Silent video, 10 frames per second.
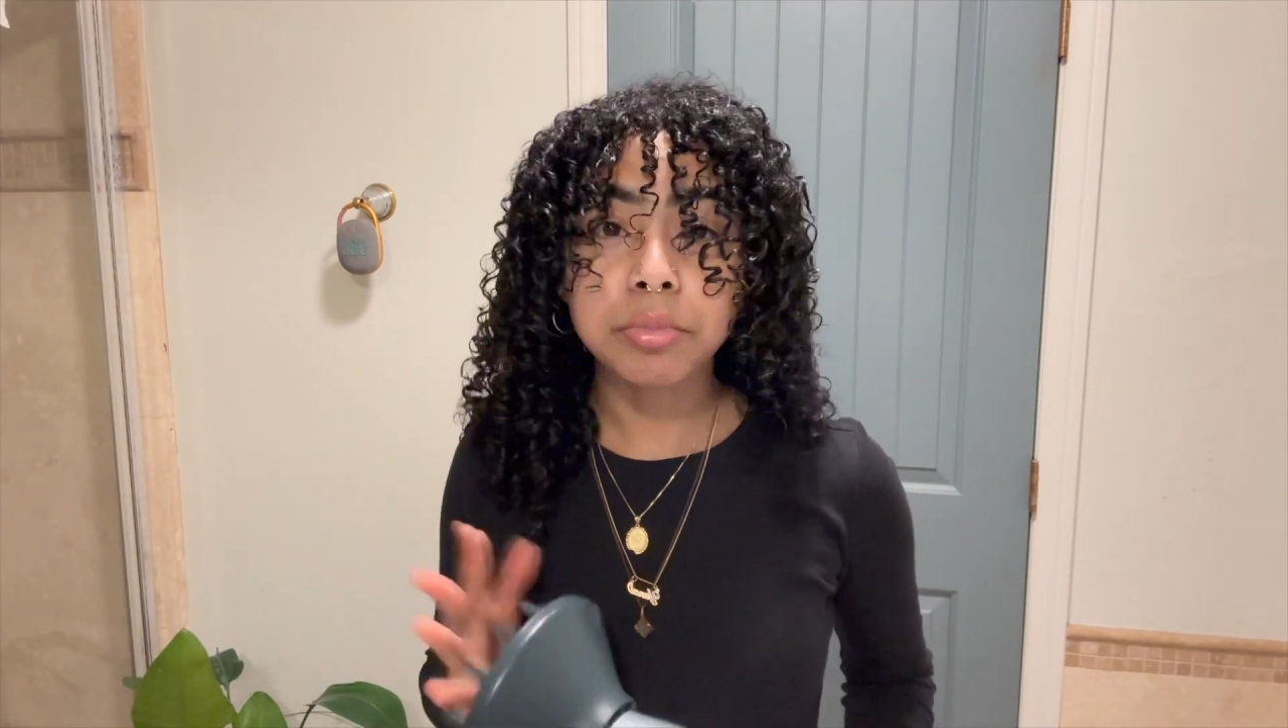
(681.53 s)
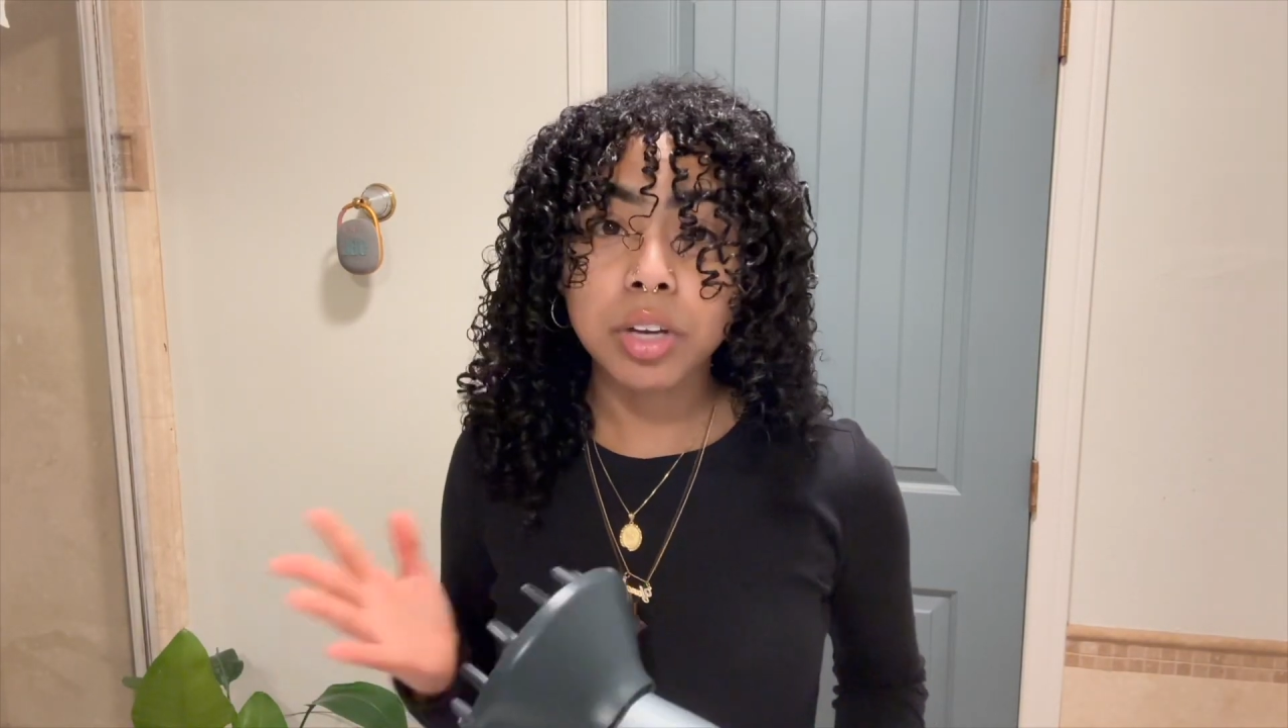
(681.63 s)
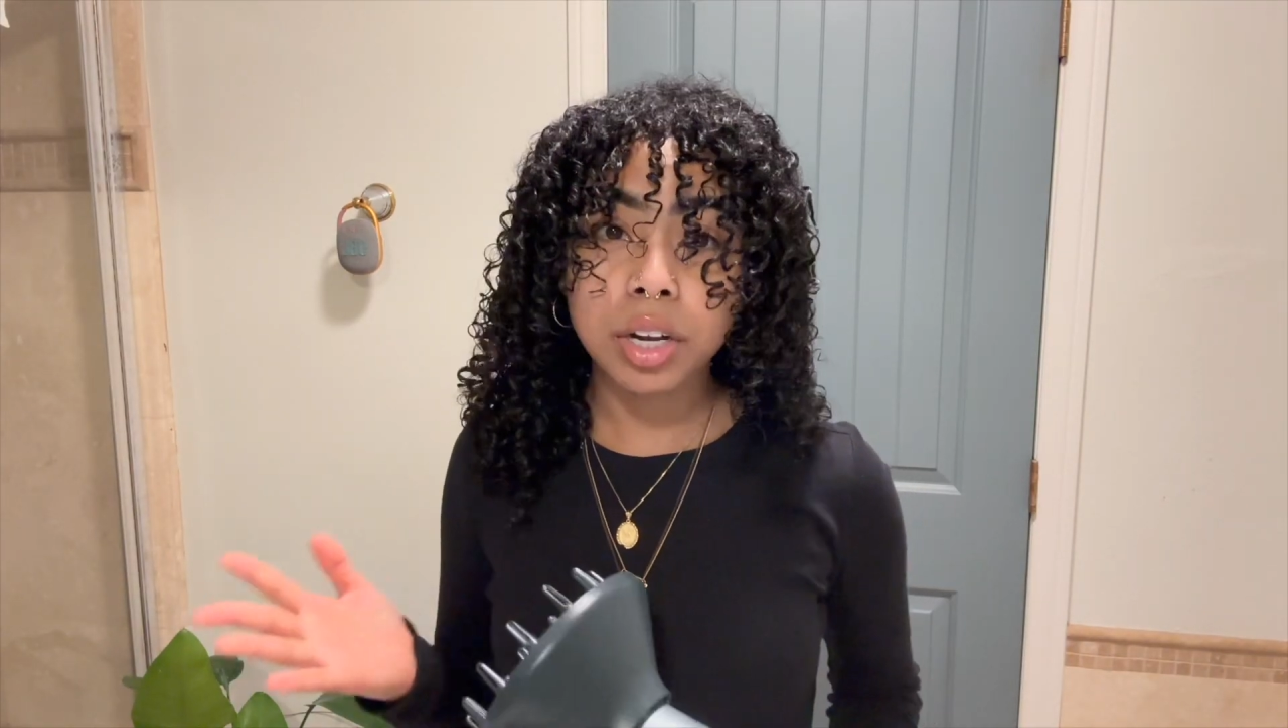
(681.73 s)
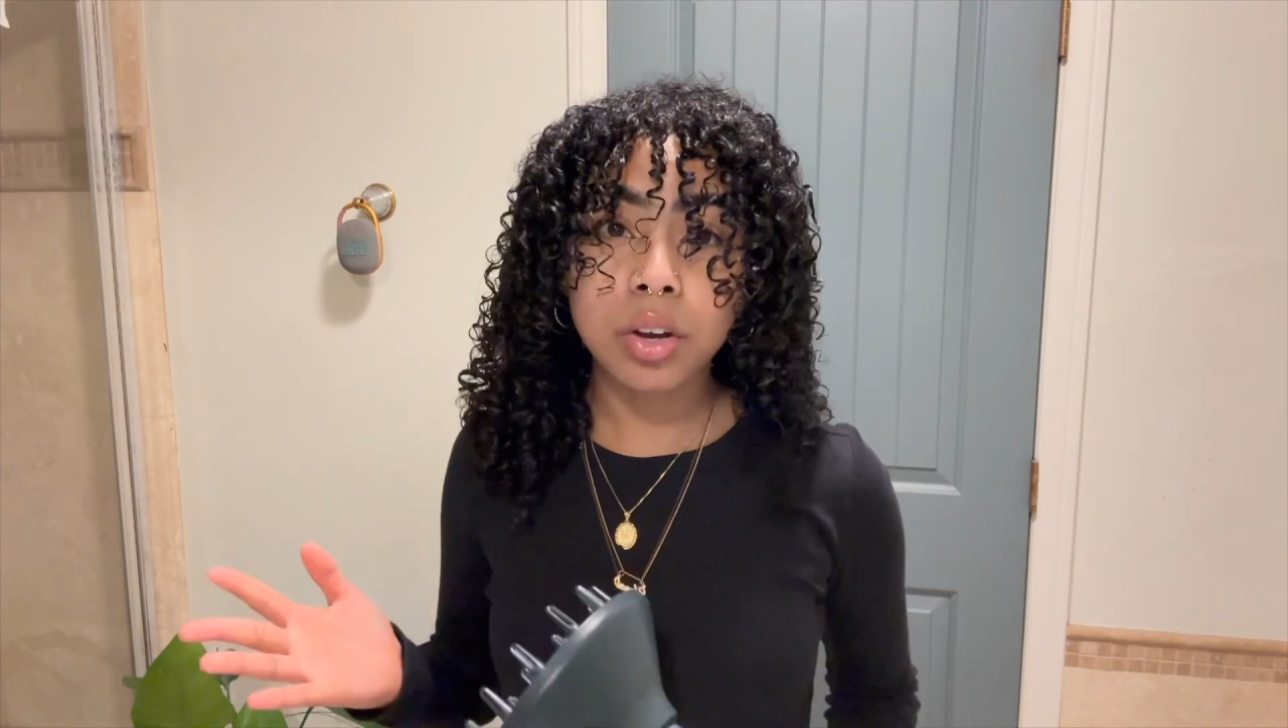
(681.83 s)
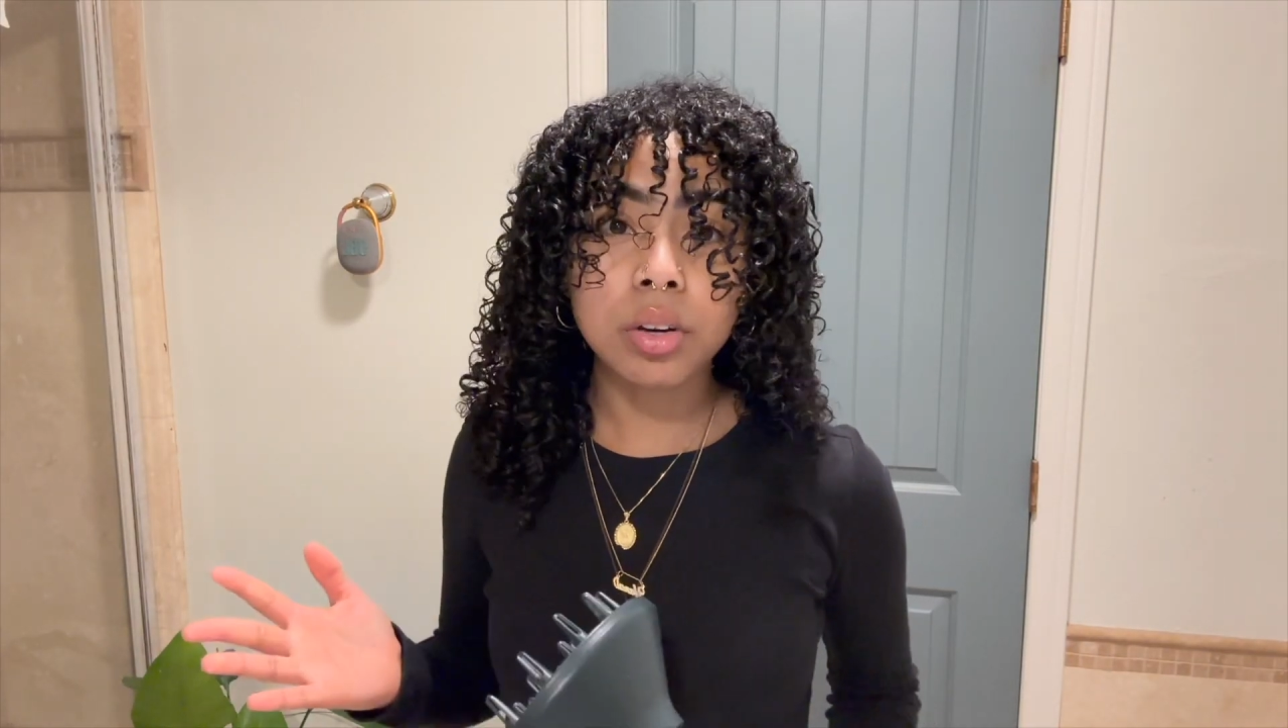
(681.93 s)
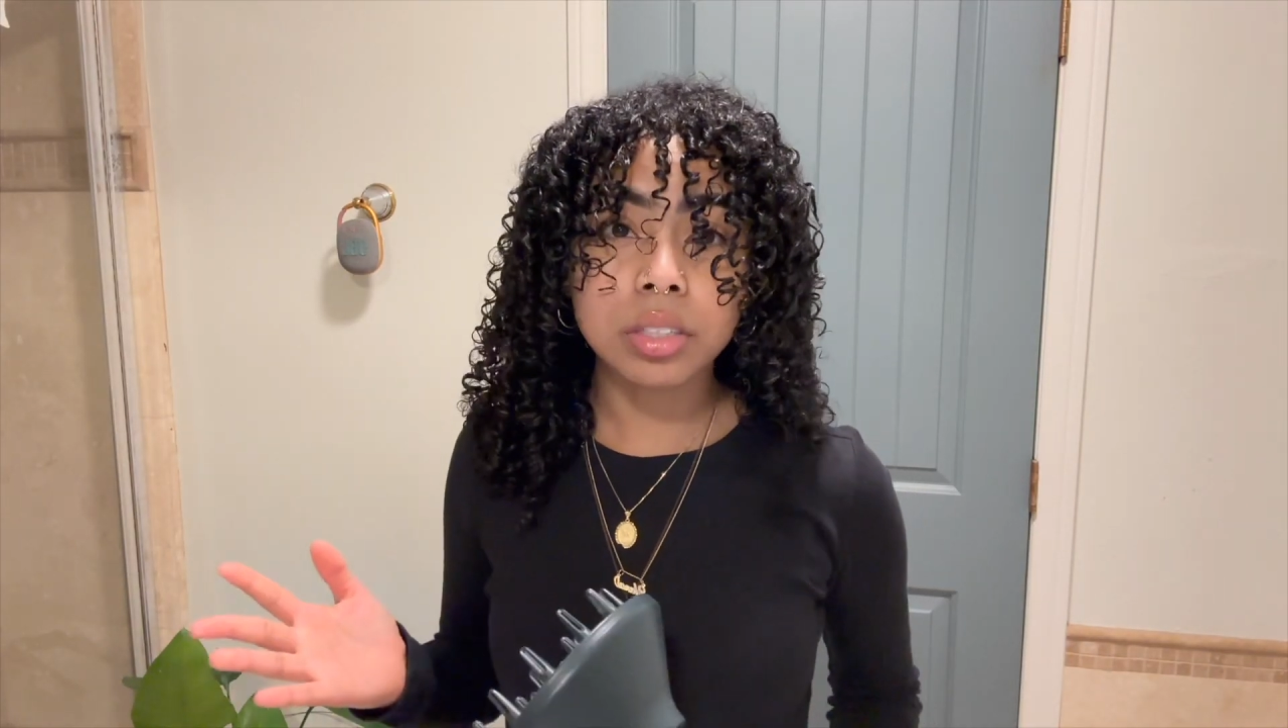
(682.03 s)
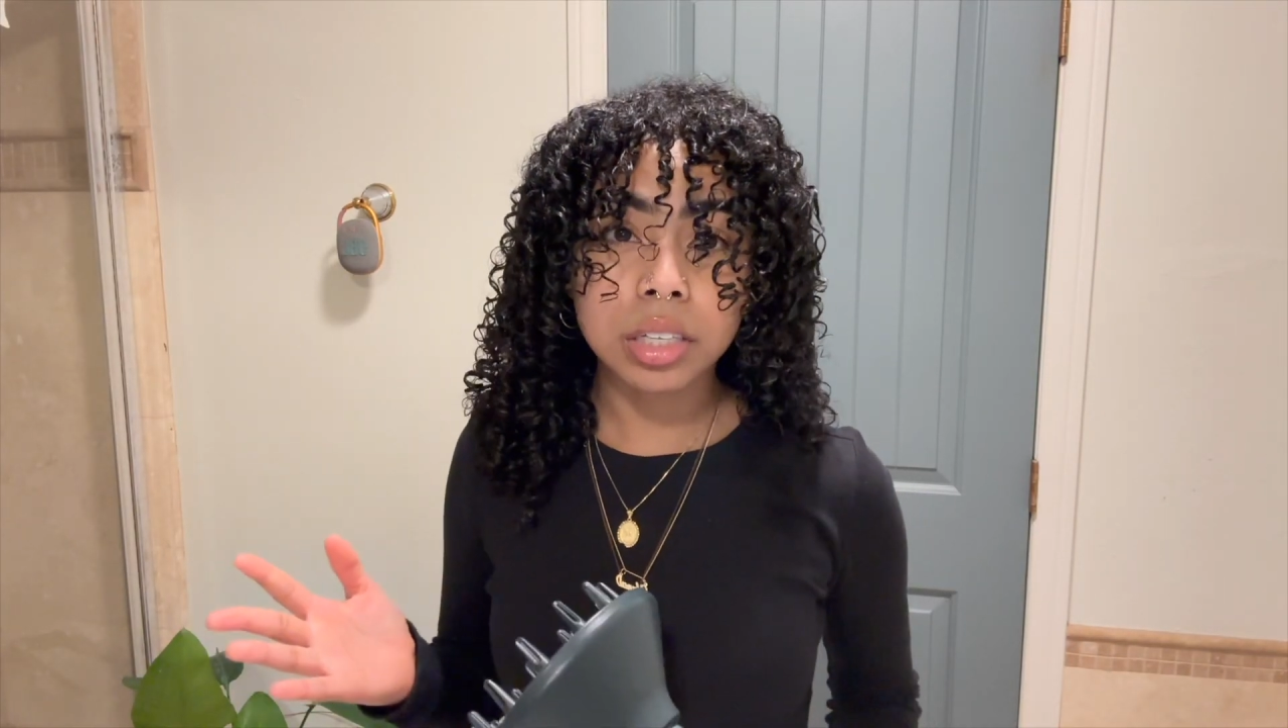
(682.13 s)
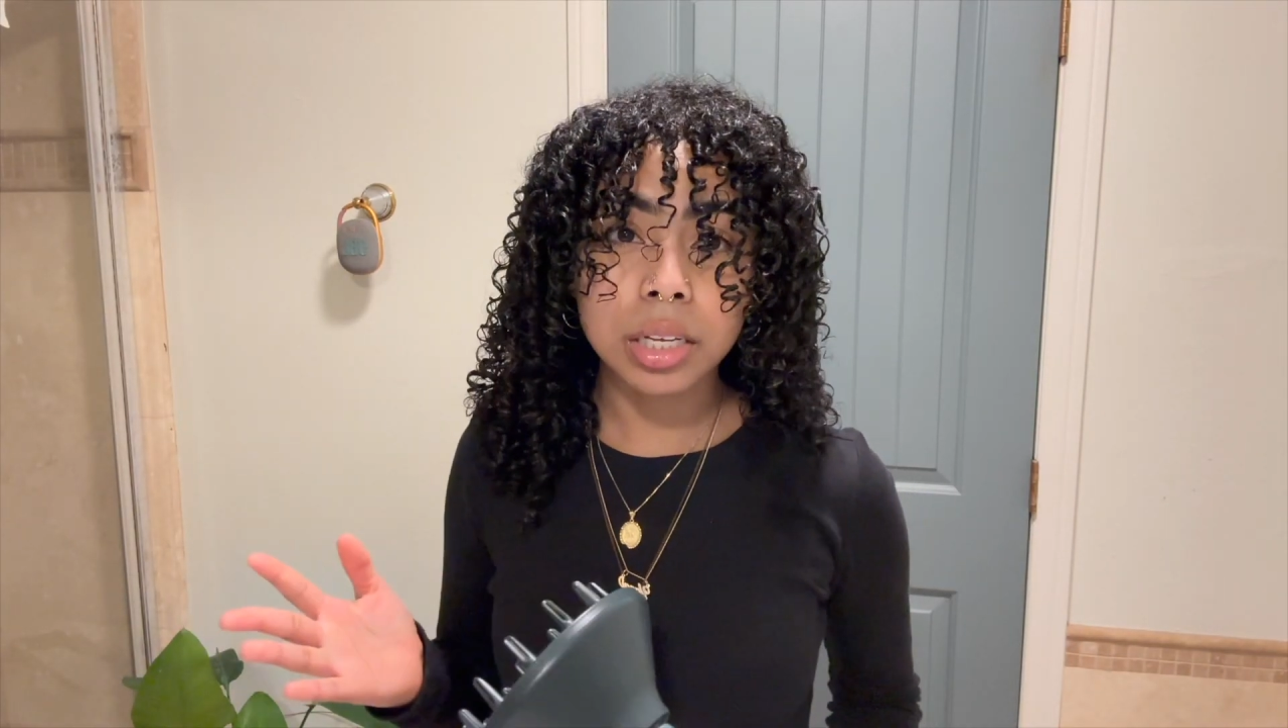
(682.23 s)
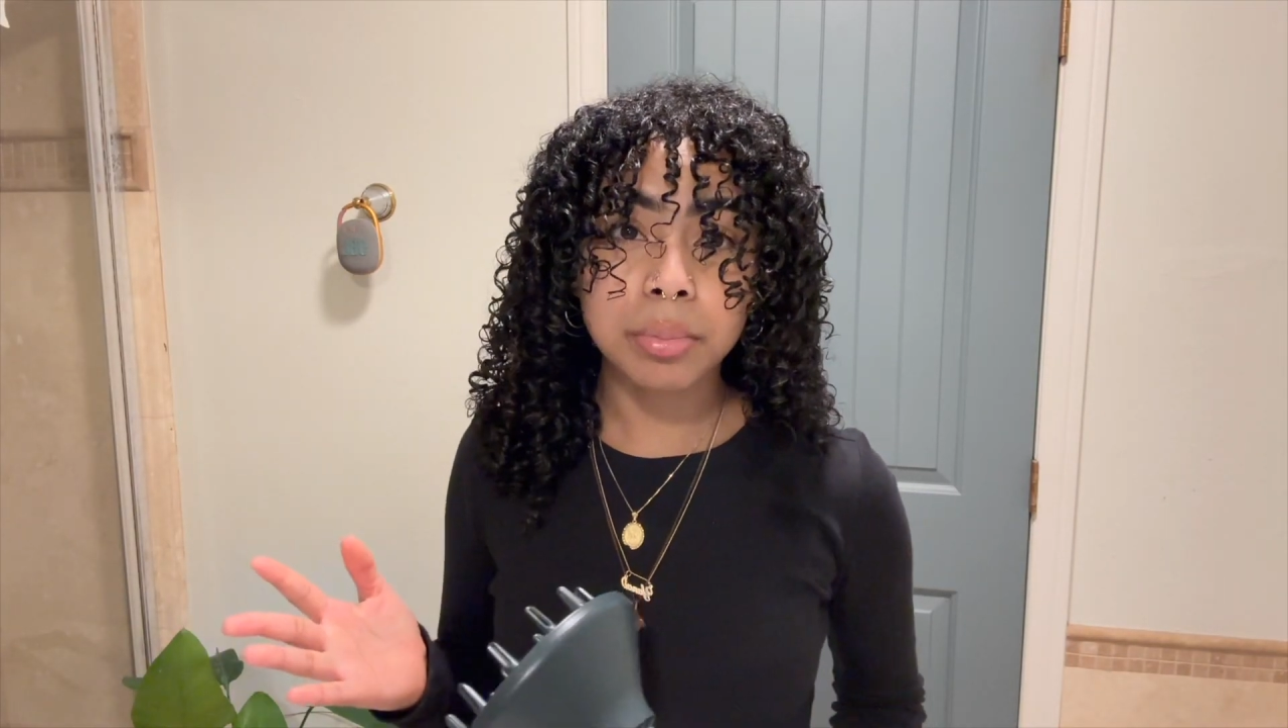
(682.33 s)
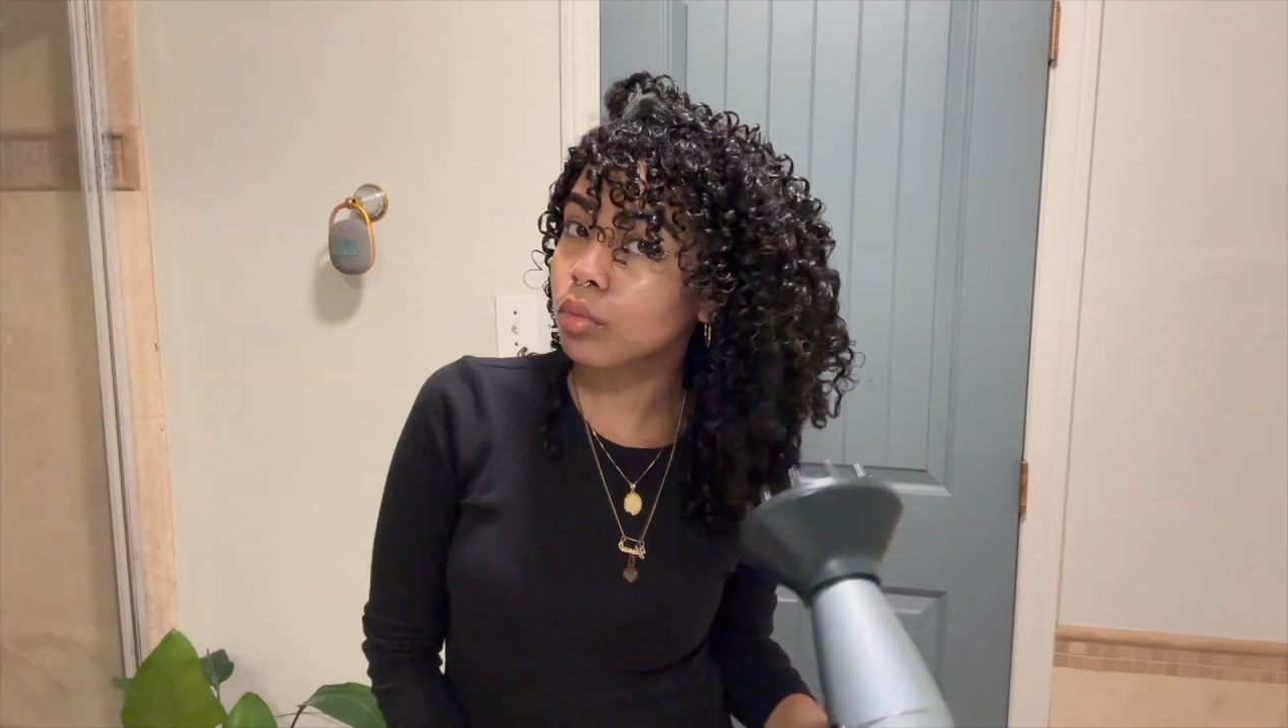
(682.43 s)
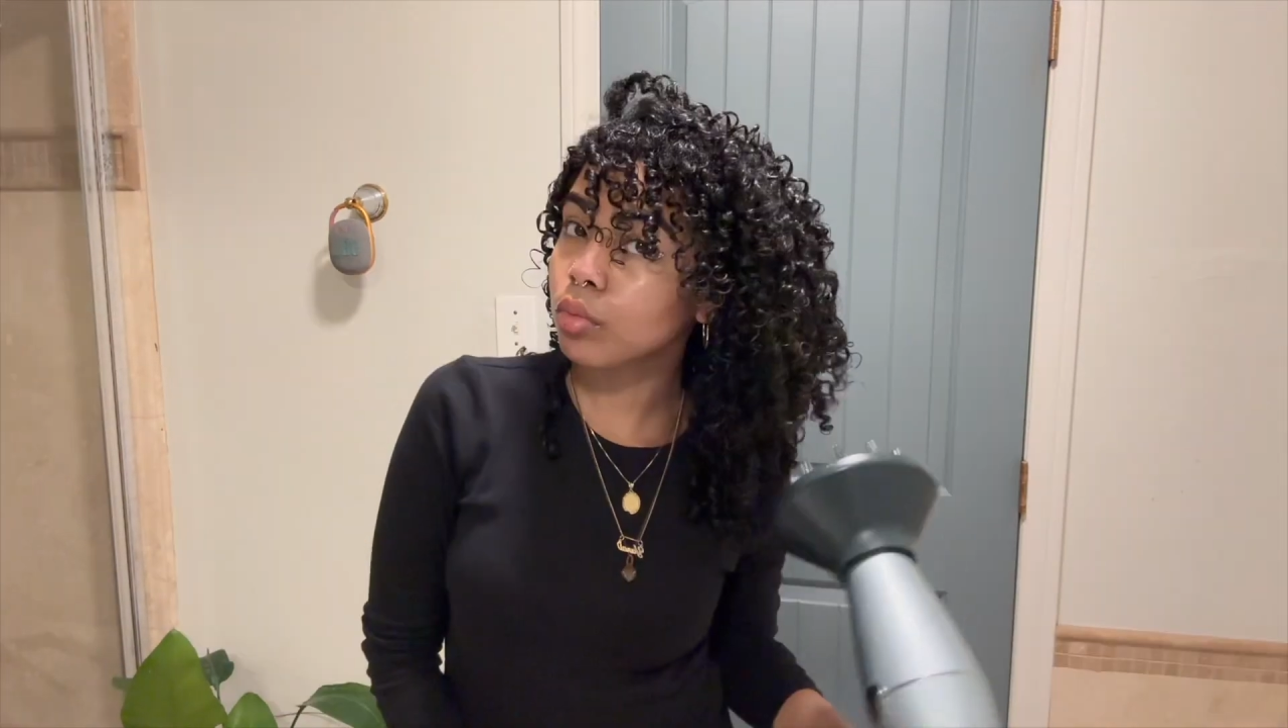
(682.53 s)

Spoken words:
trying to go to sleep.